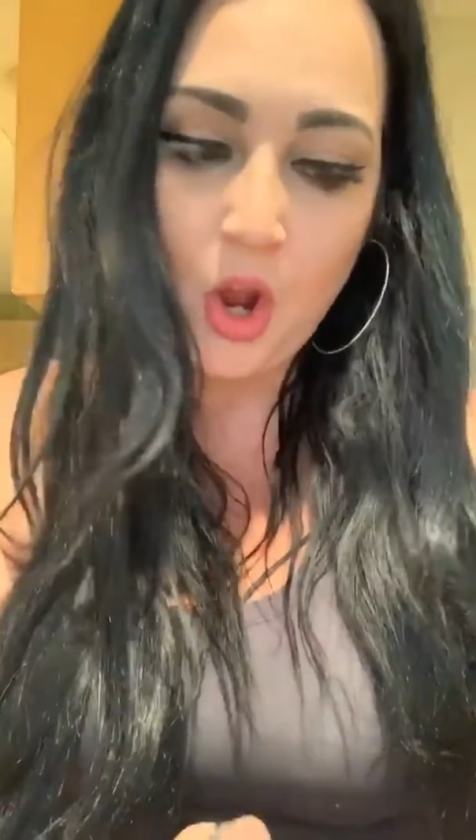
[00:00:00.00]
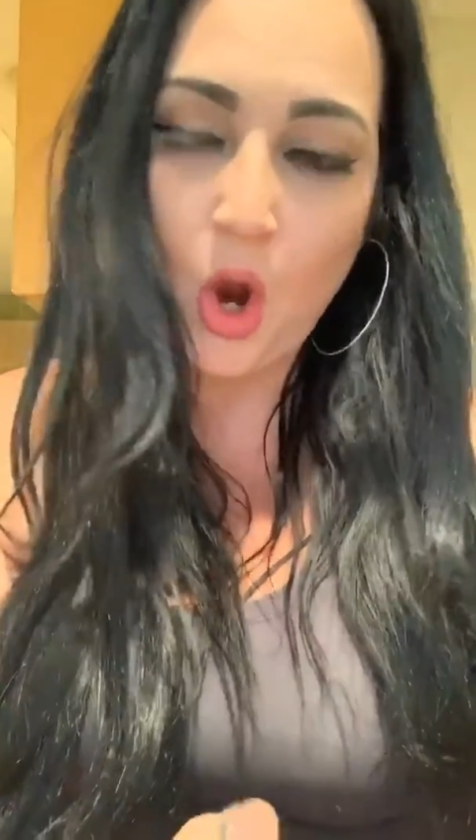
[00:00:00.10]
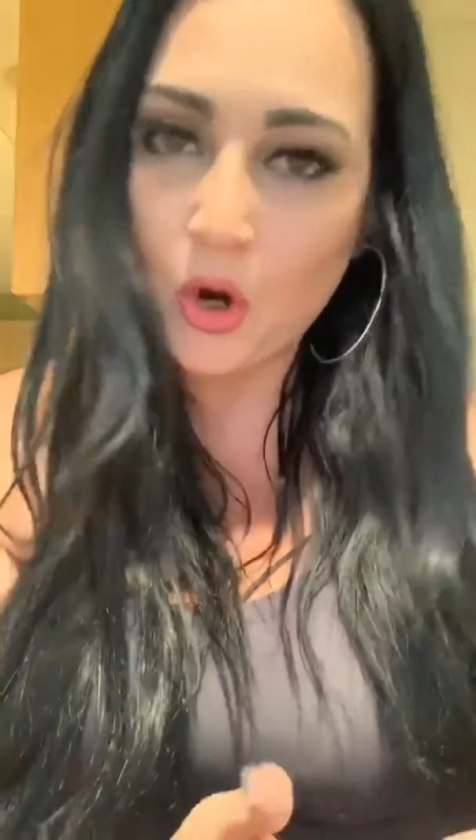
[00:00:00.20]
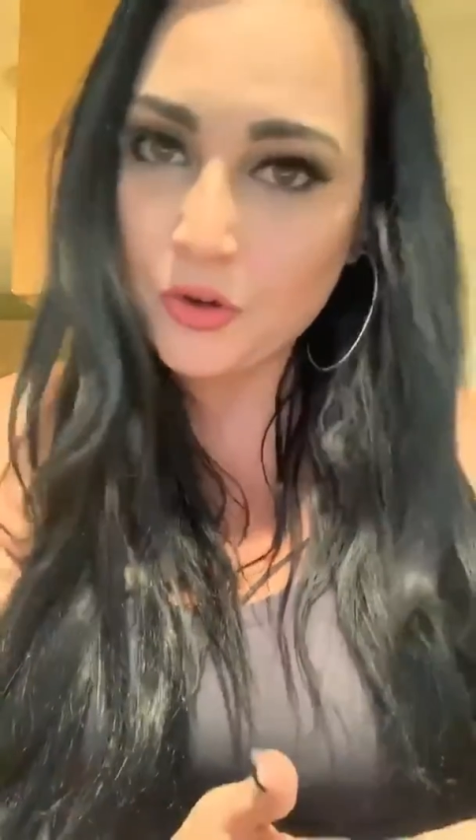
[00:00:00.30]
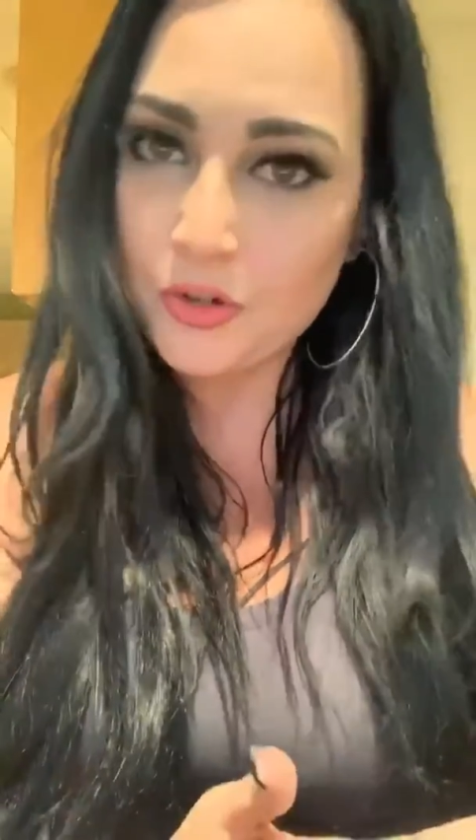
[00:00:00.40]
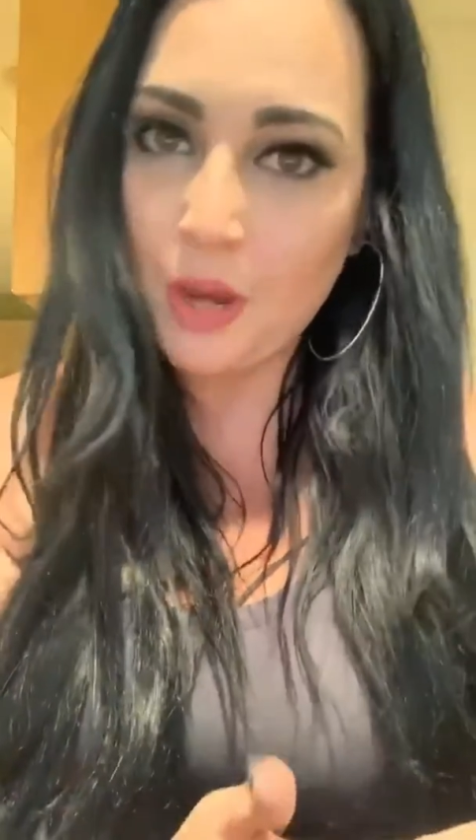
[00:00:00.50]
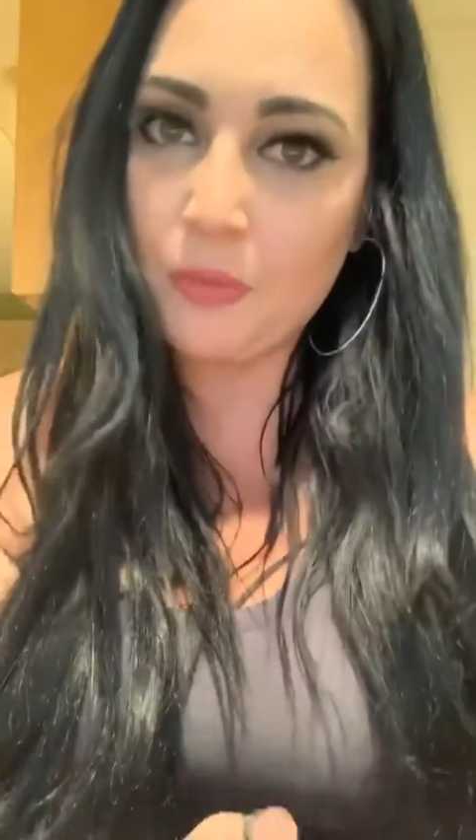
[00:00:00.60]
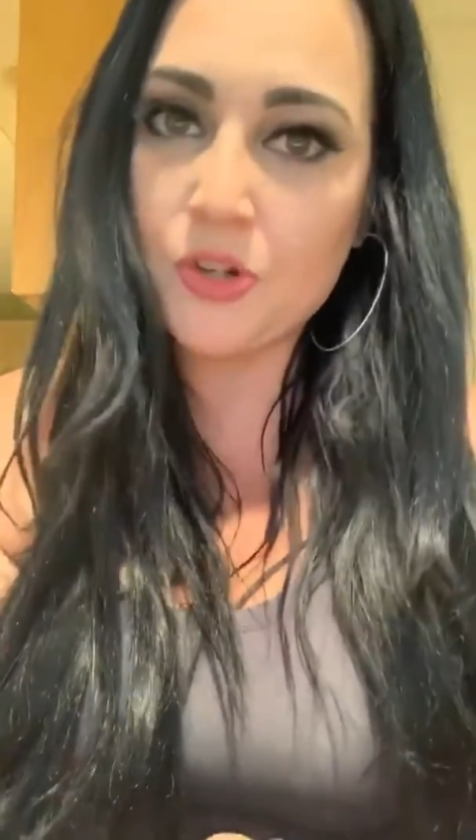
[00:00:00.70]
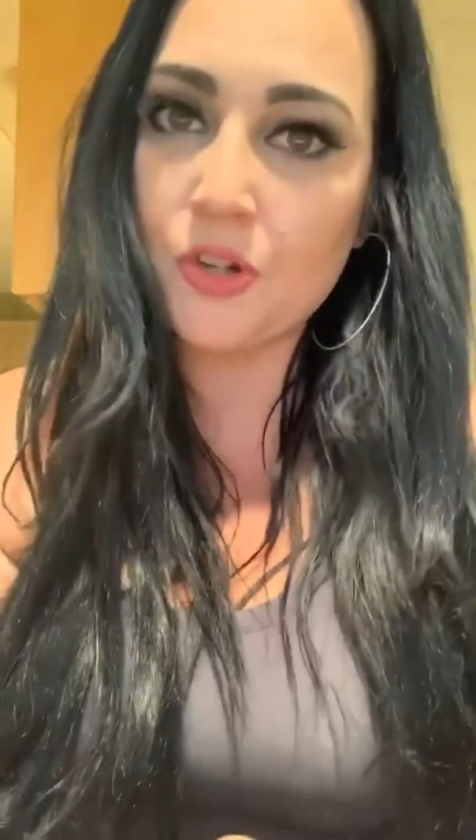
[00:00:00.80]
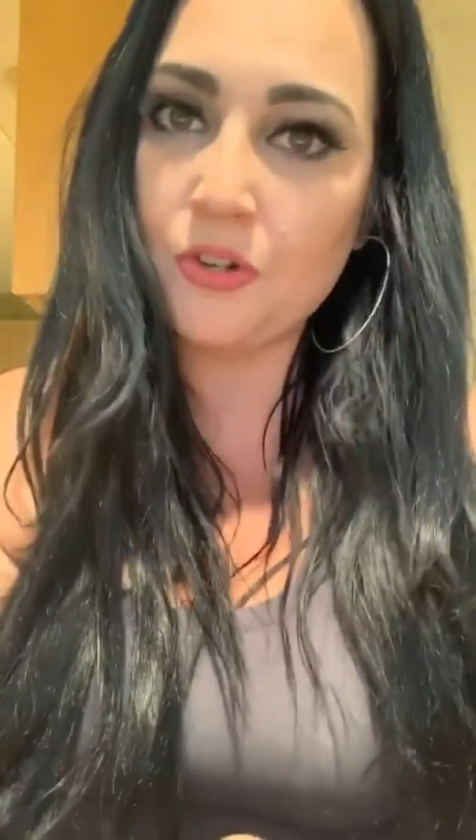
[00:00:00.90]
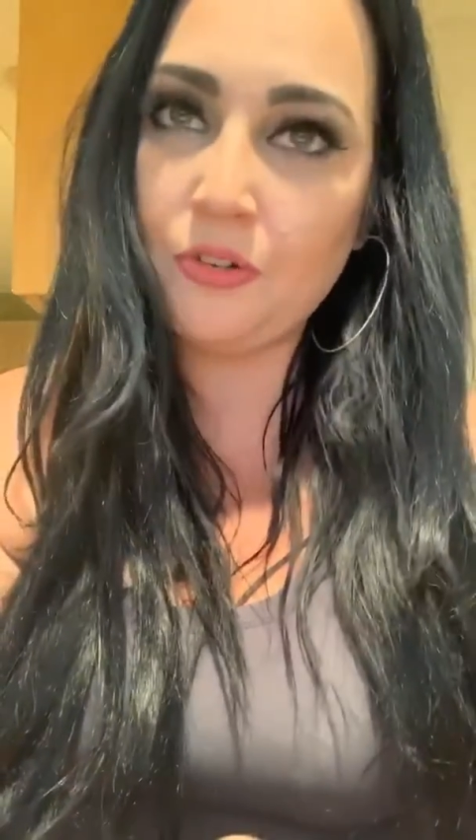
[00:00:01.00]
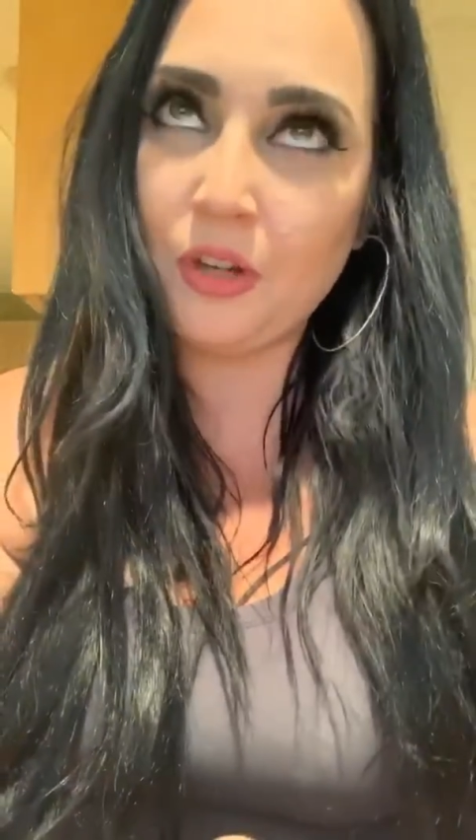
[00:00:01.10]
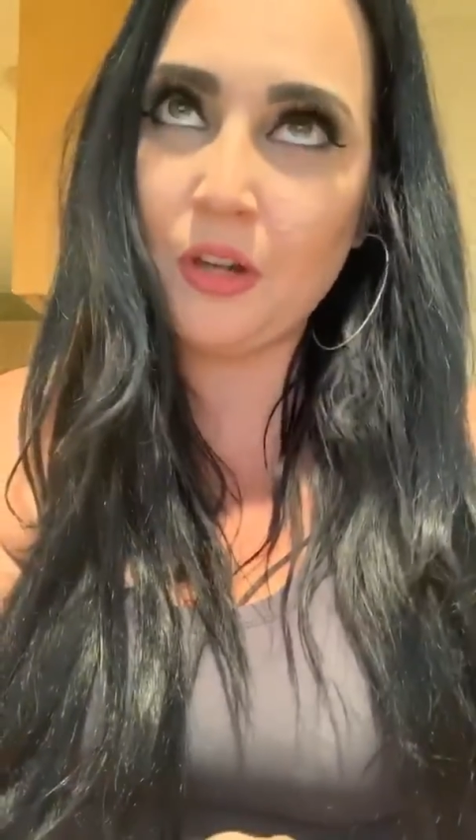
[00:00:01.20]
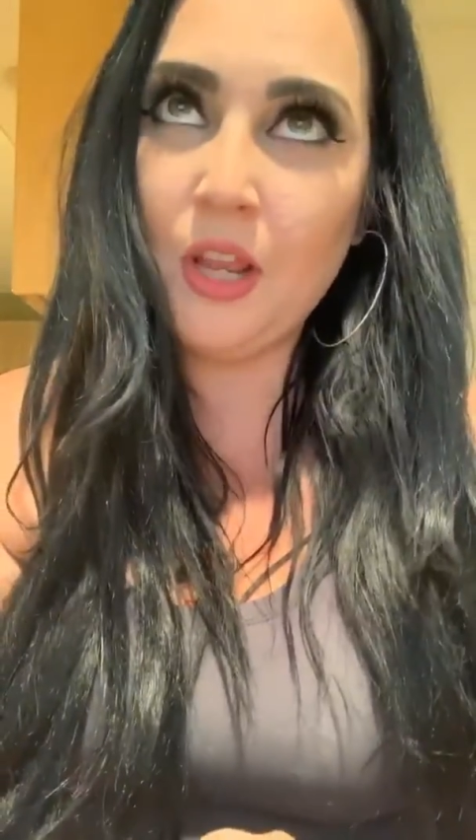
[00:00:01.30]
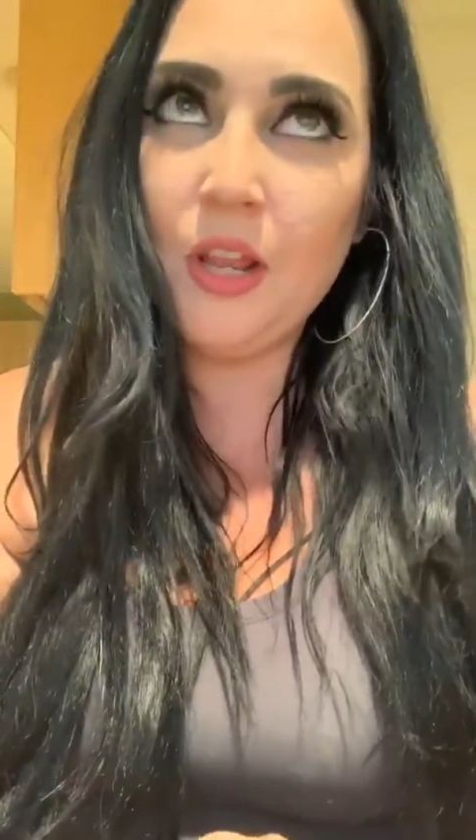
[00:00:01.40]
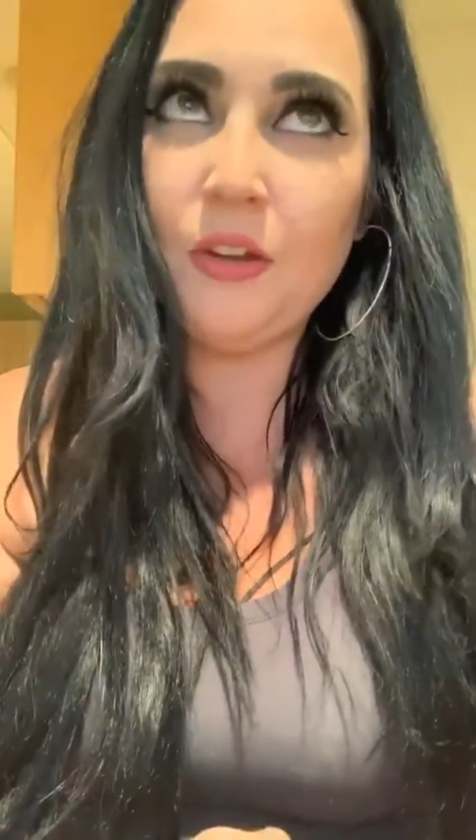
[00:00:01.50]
hardener temperatures. And,